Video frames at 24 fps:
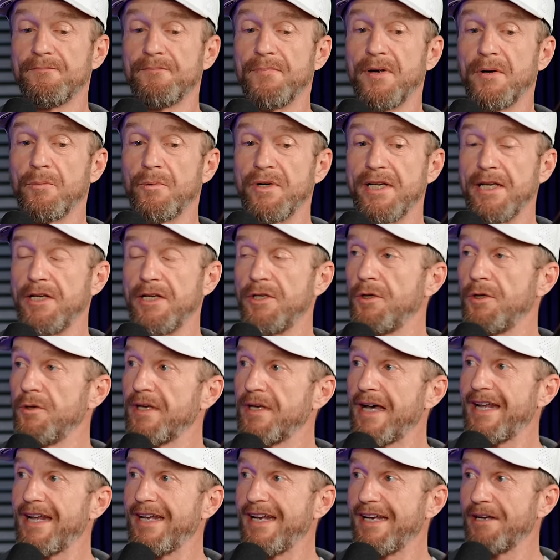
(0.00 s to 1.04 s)
But when you do
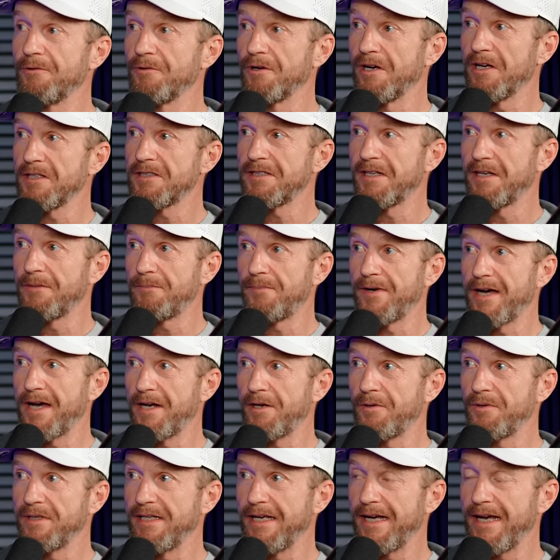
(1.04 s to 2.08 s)
that anywhere else on a
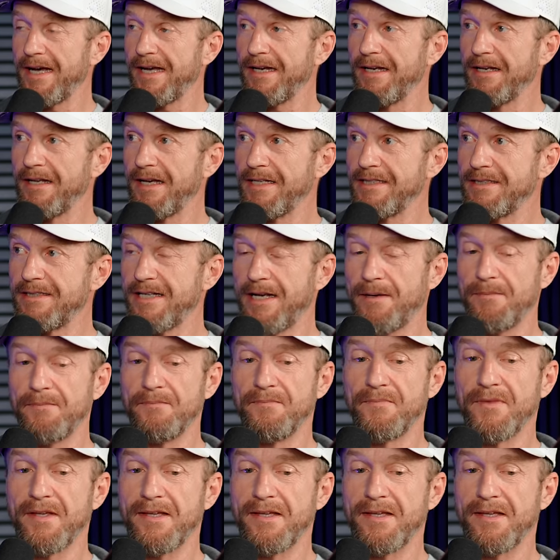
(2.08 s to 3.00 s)
paddle, when you add lead tape